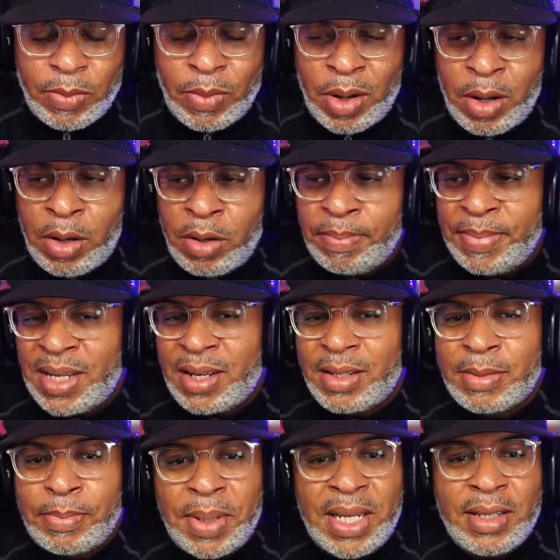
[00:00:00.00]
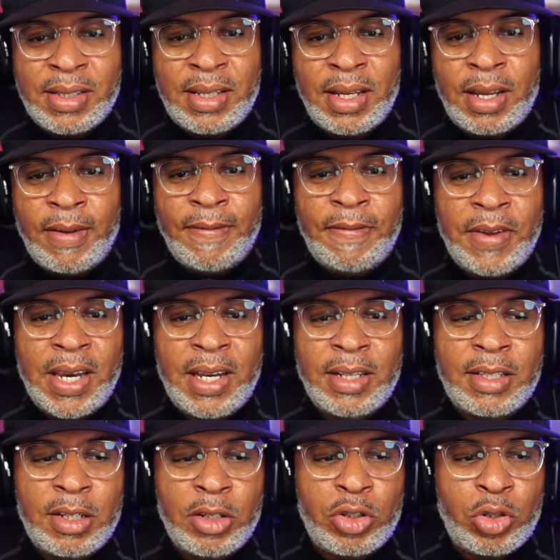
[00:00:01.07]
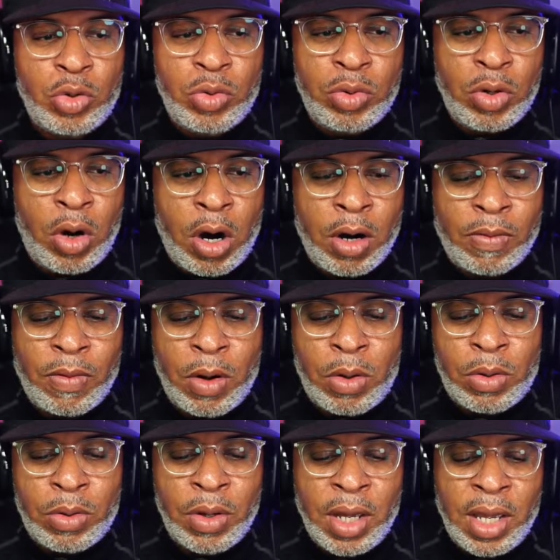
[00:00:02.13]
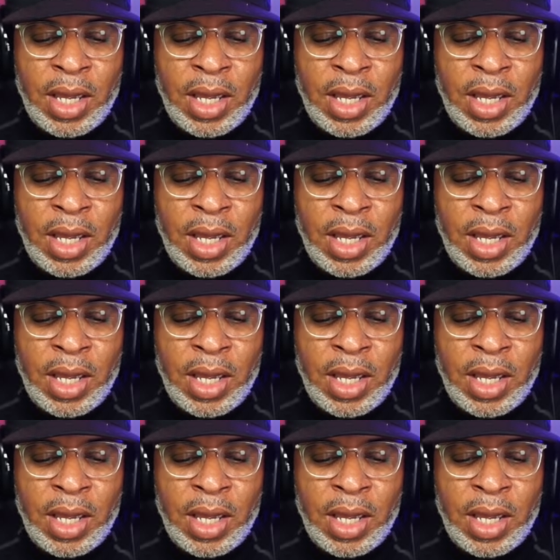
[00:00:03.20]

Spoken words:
Well, because Beasley can fit into the shooting guard role,